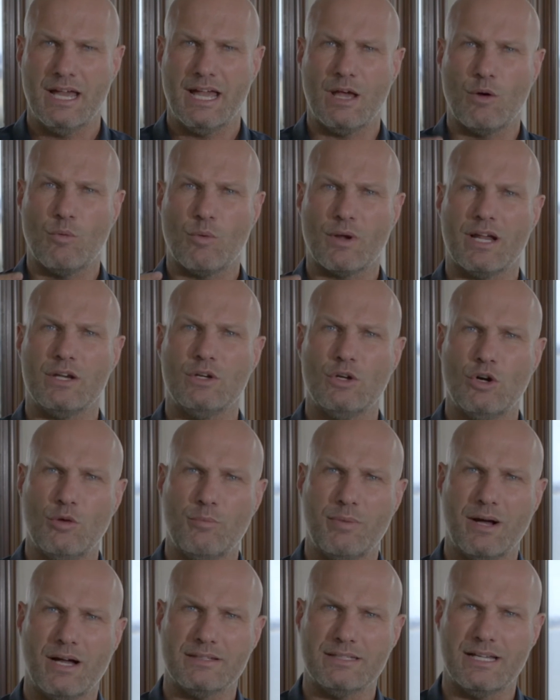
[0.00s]
And what I know
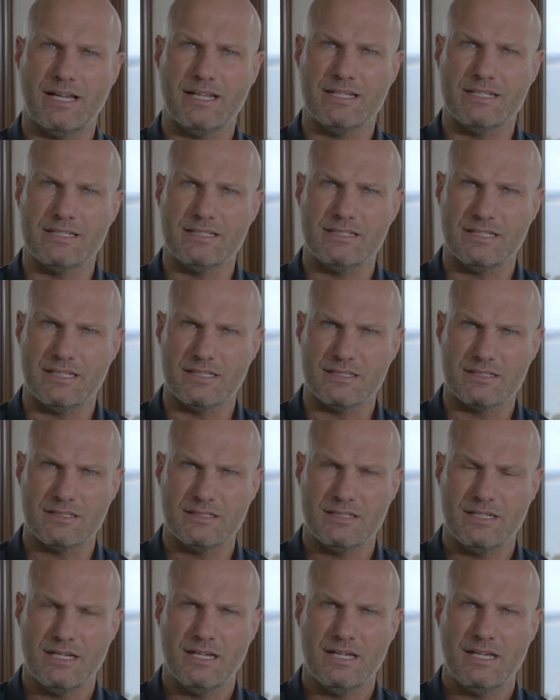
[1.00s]
about that is this: